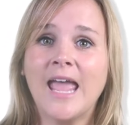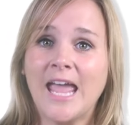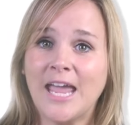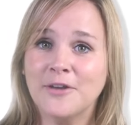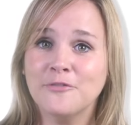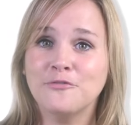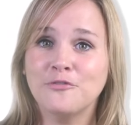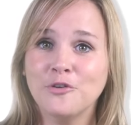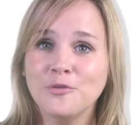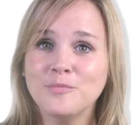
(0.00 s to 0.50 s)

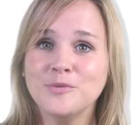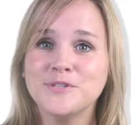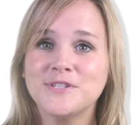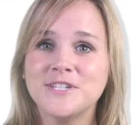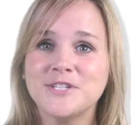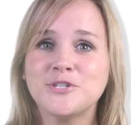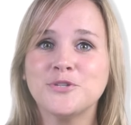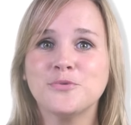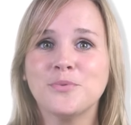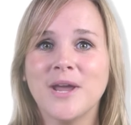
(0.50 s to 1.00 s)
In formal
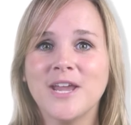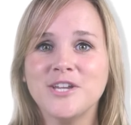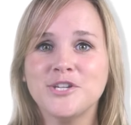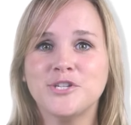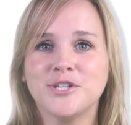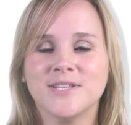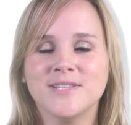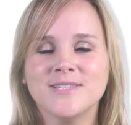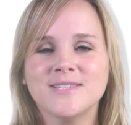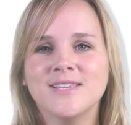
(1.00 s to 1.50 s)

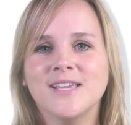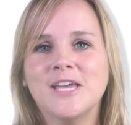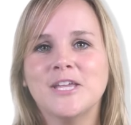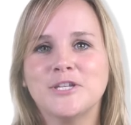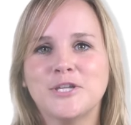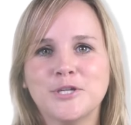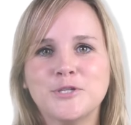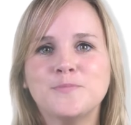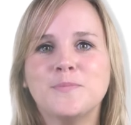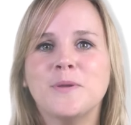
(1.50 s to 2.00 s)
situations,
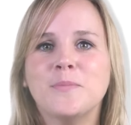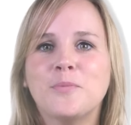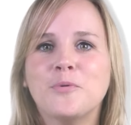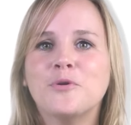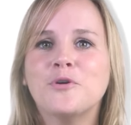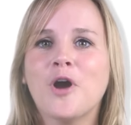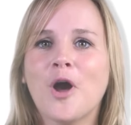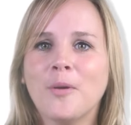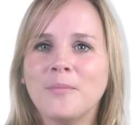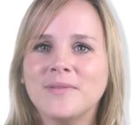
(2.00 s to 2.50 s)
Dutch
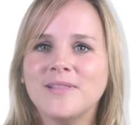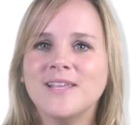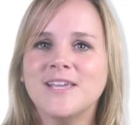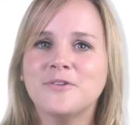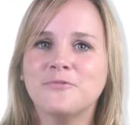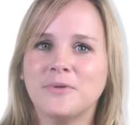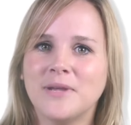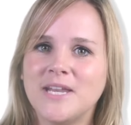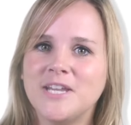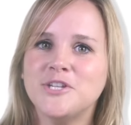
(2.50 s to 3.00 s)
people commonly
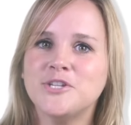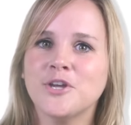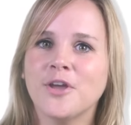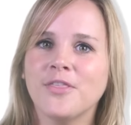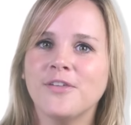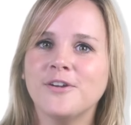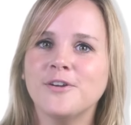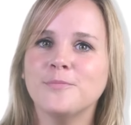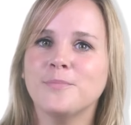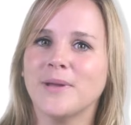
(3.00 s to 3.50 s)
greet each
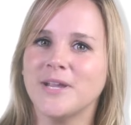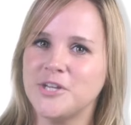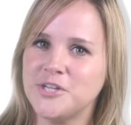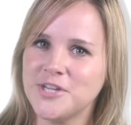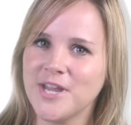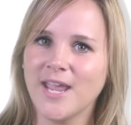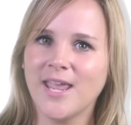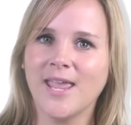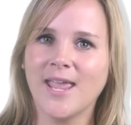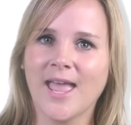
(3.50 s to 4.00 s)
other by
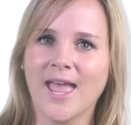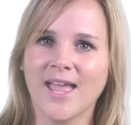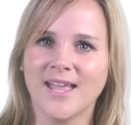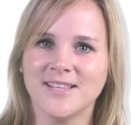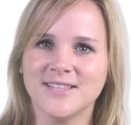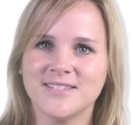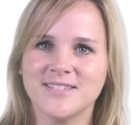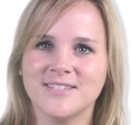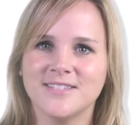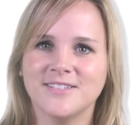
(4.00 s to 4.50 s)
shaking
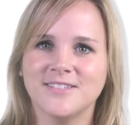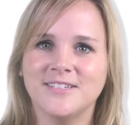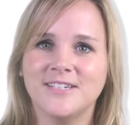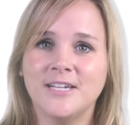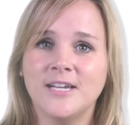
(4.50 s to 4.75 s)
hands.